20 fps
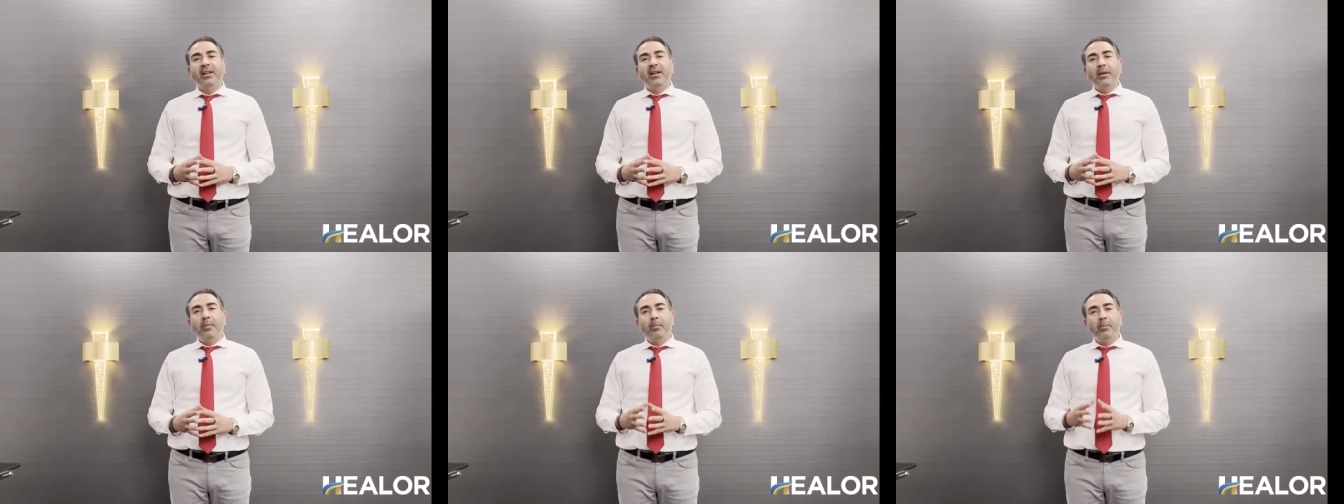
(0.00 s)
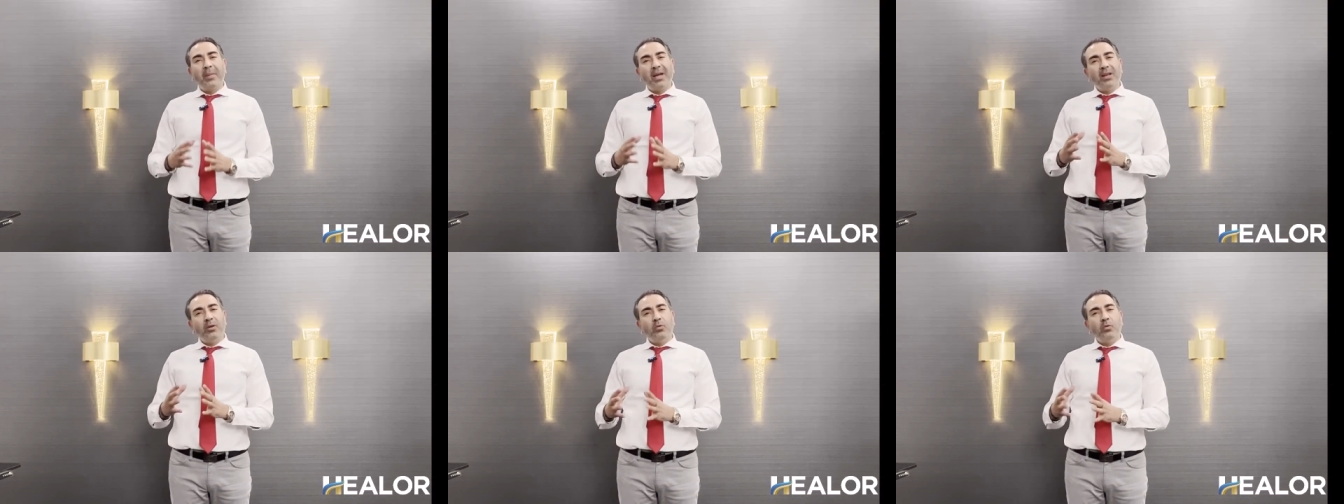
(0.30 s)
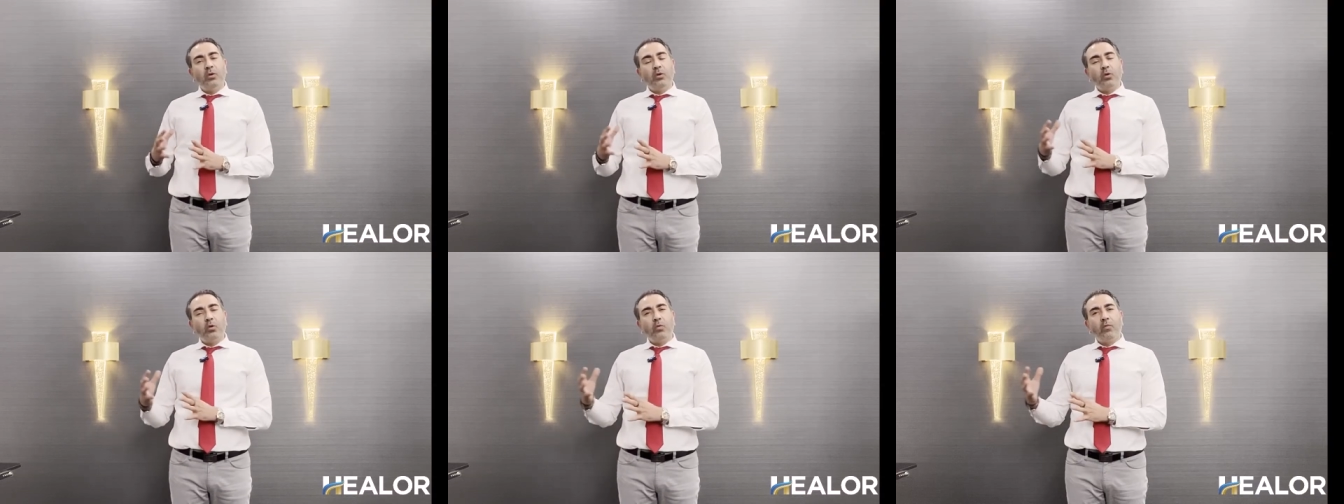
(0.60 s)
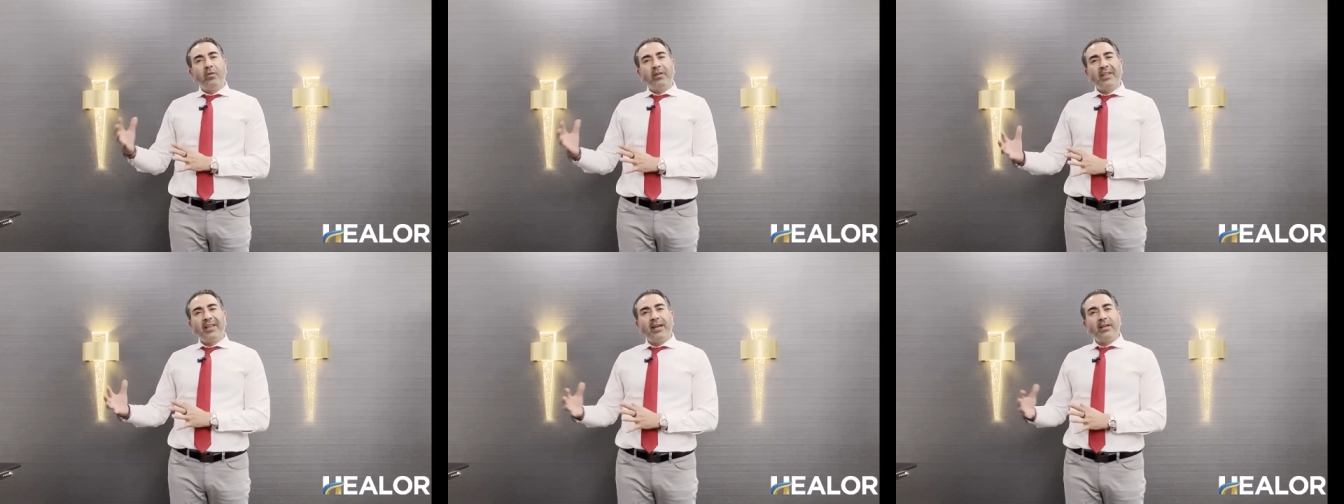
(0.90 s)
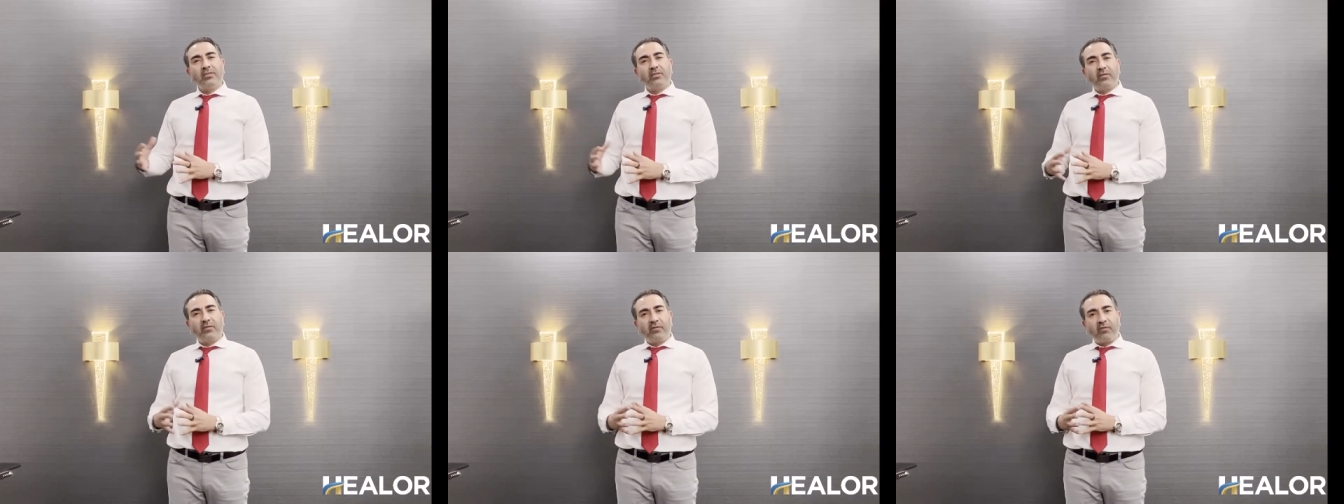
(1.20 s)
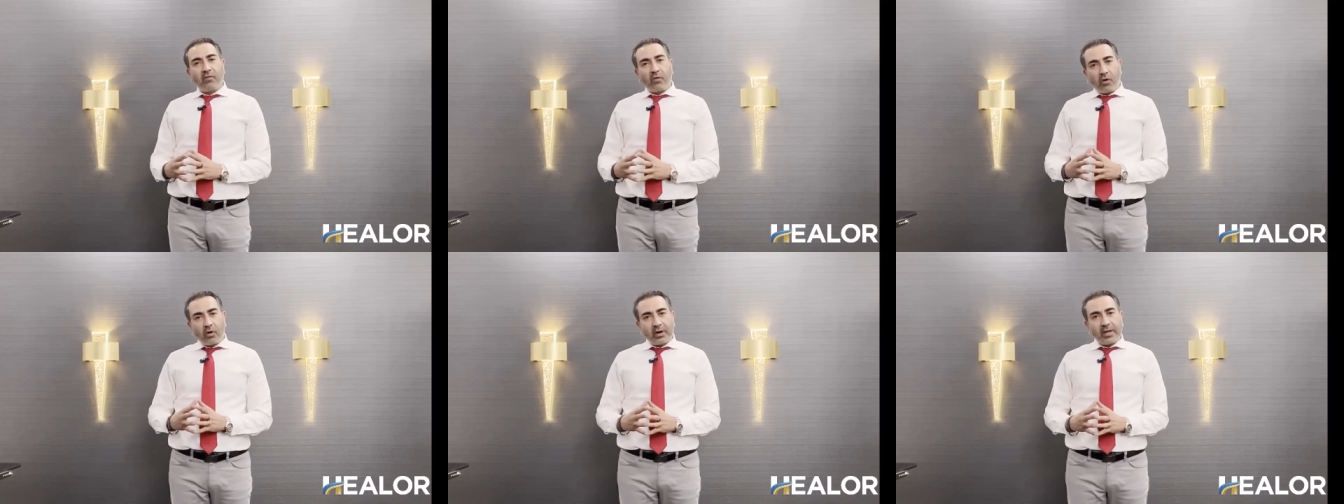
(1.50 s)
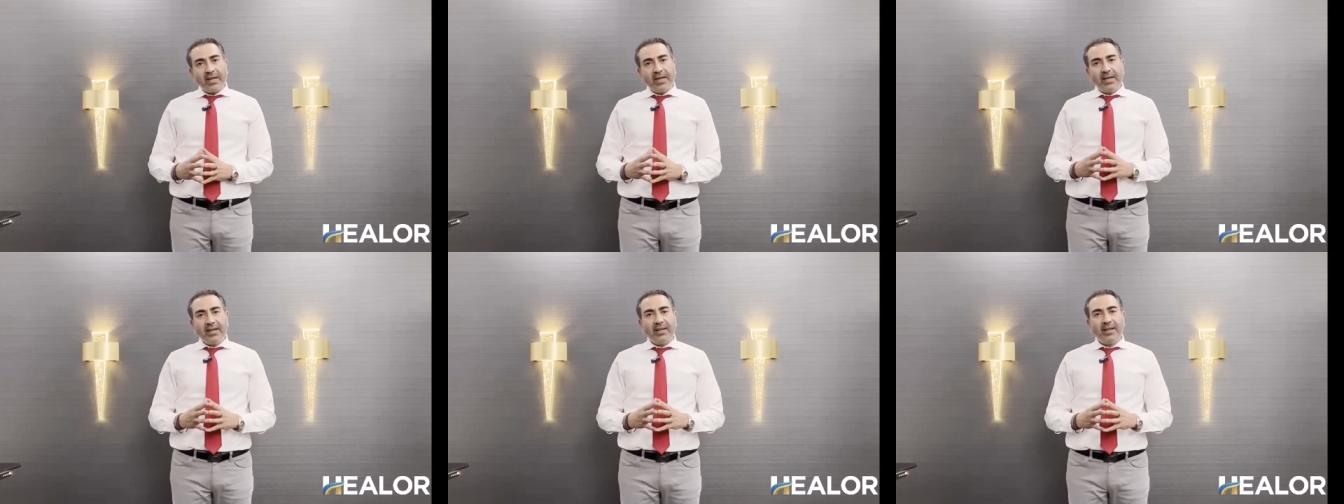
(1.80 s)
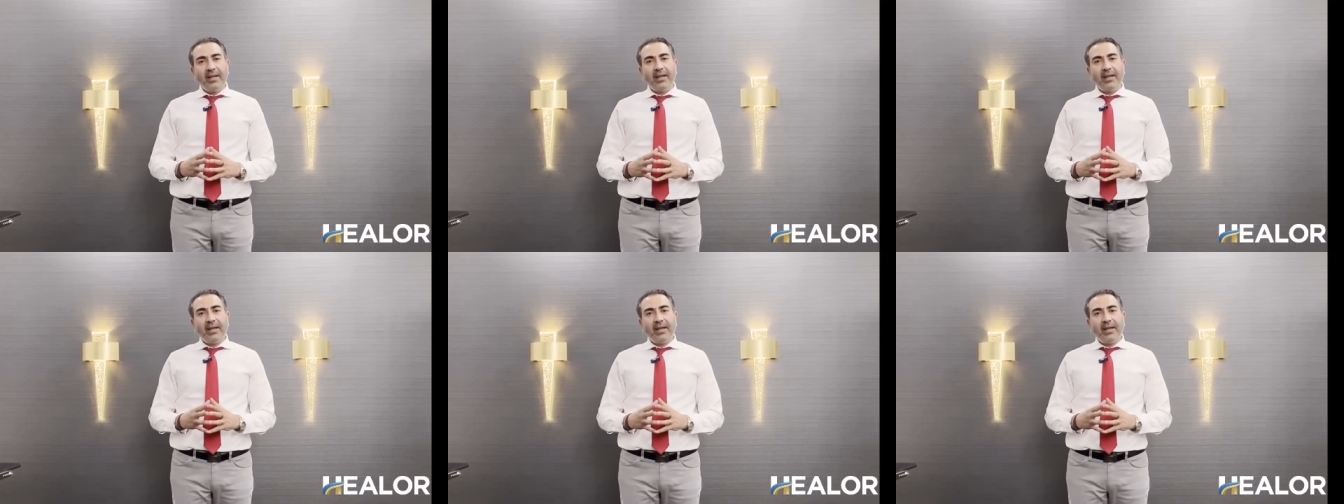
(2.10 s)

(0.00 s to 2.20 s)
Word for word: Men who are over the age of 40,